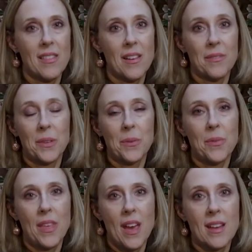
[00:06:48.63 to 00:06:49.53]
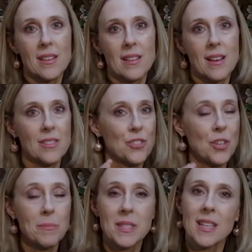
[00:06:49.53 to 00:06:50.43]
of you that
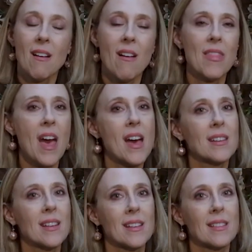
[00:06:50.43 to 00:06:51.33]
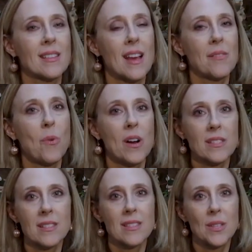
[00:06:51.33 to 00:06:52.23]
jumped in on that and that
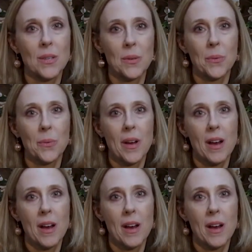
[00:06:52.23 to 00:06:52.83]
wanted to